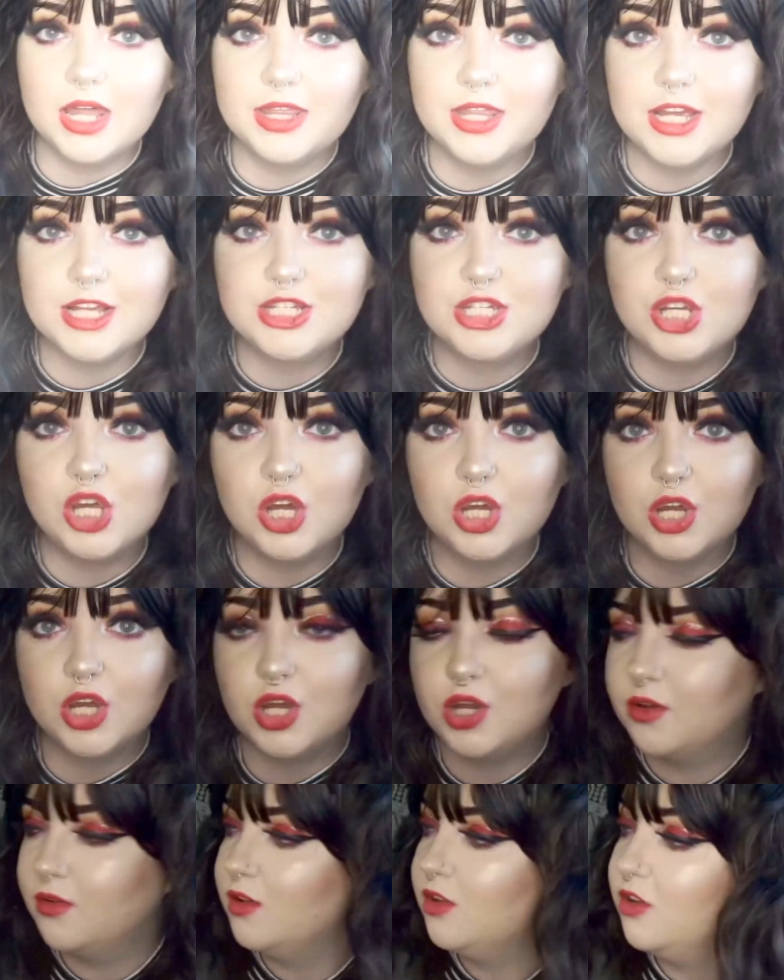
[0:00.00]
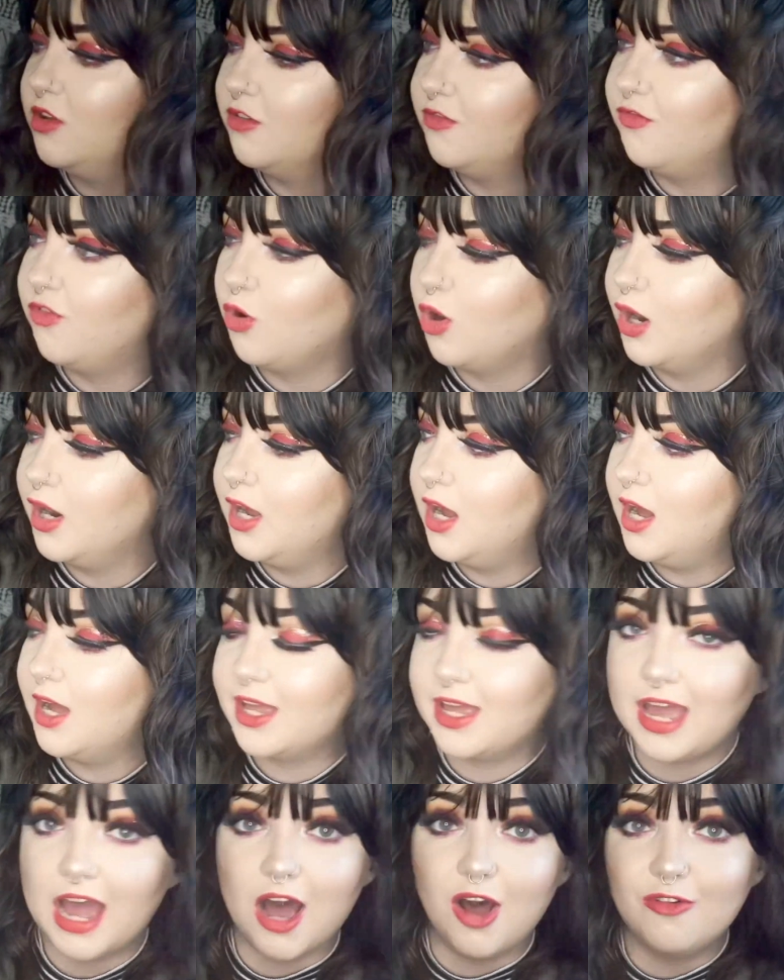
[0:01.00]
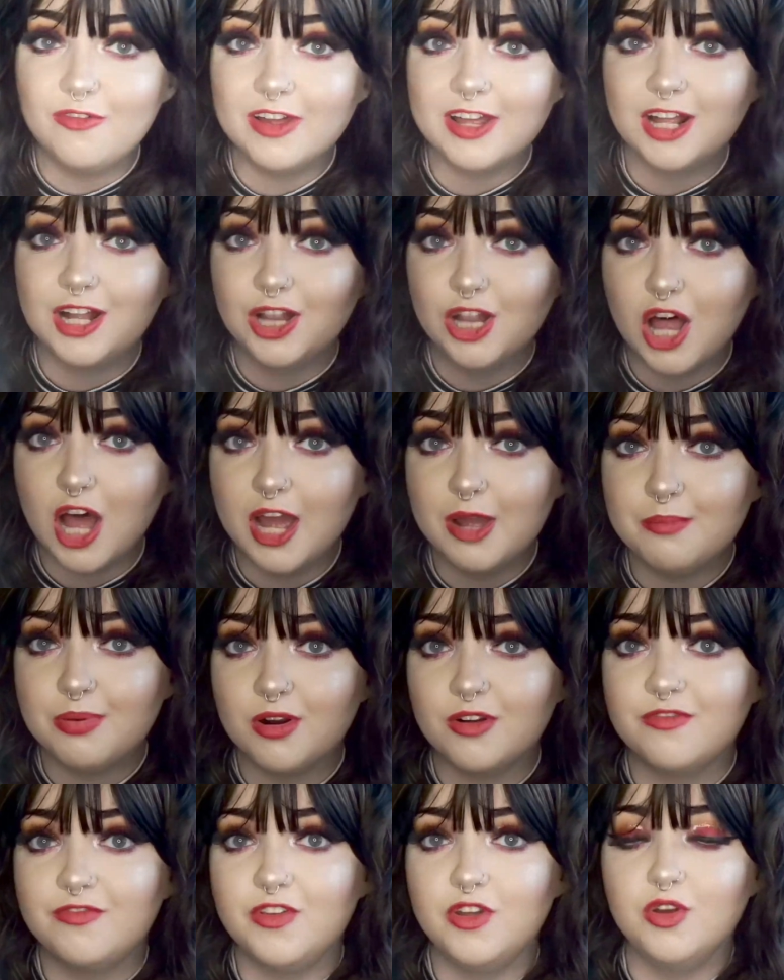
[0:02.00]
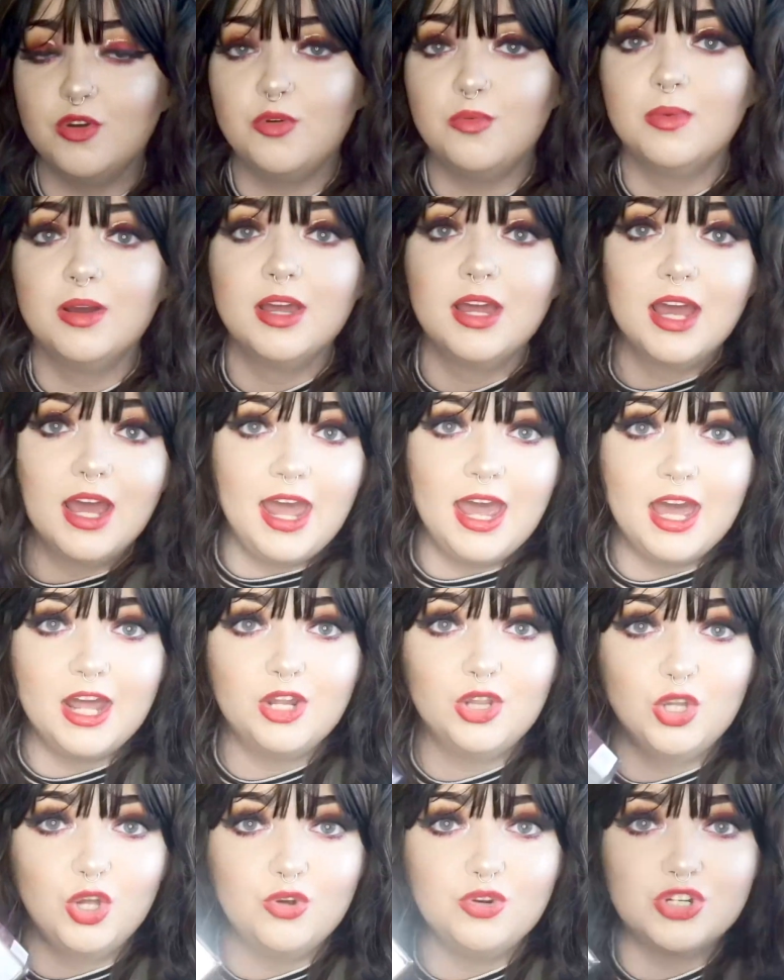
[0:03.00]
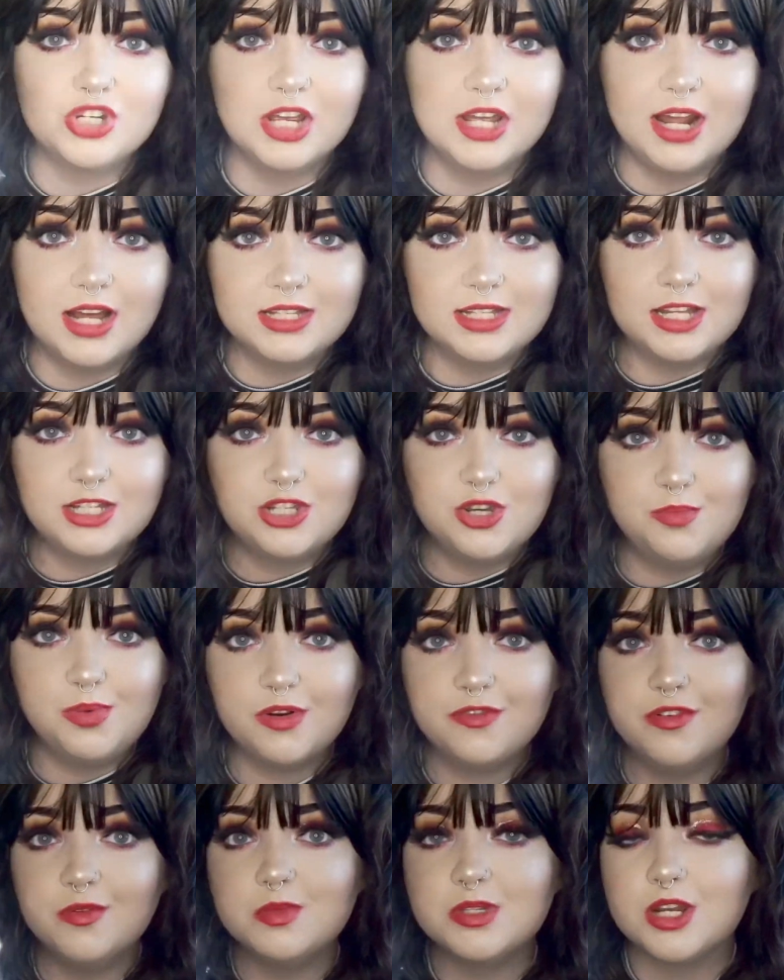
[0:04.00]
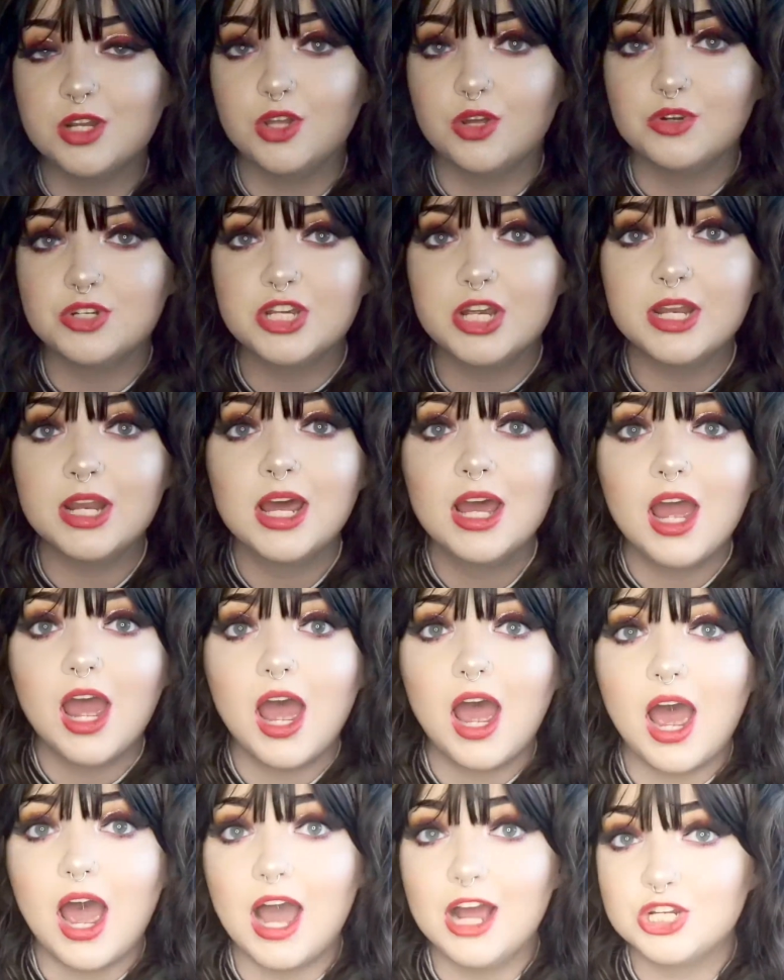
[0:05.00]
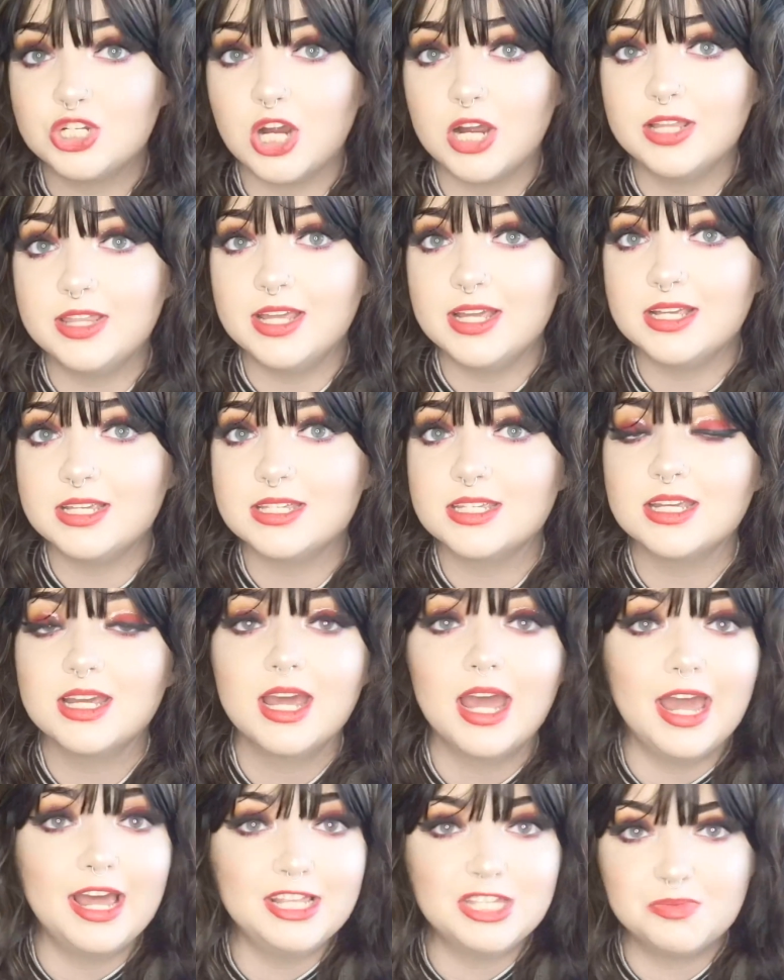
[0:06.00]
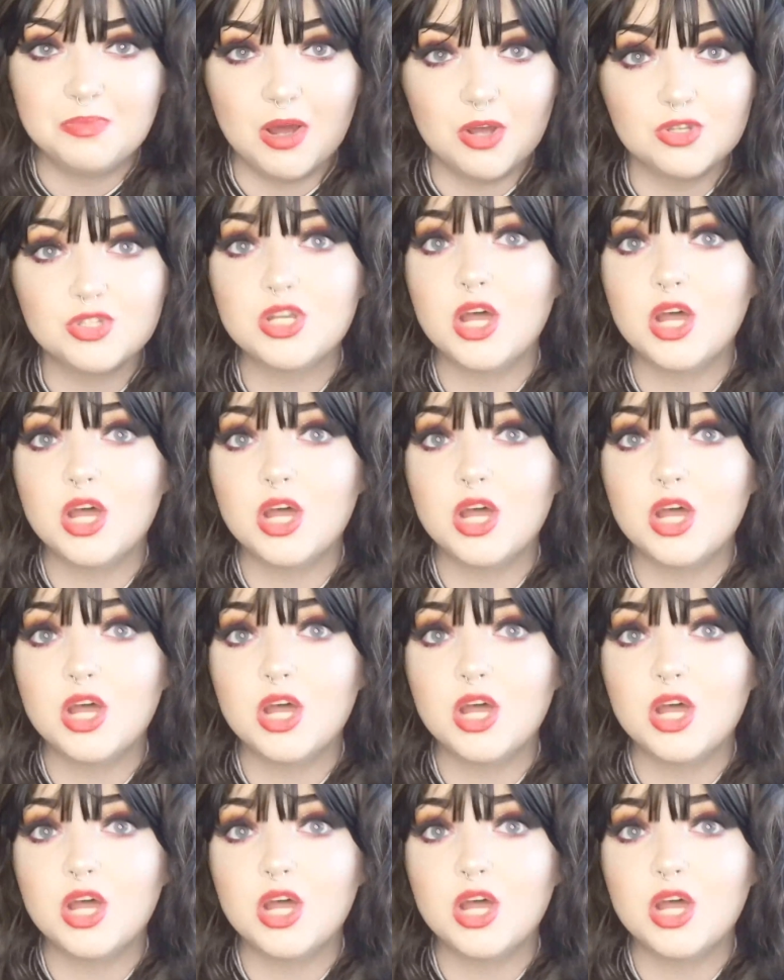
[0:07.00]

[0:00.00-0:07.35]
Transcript: this Euphoria Calvin Klein perfume and lotion. It has like two perfumes and a lotion. I tried this. It smells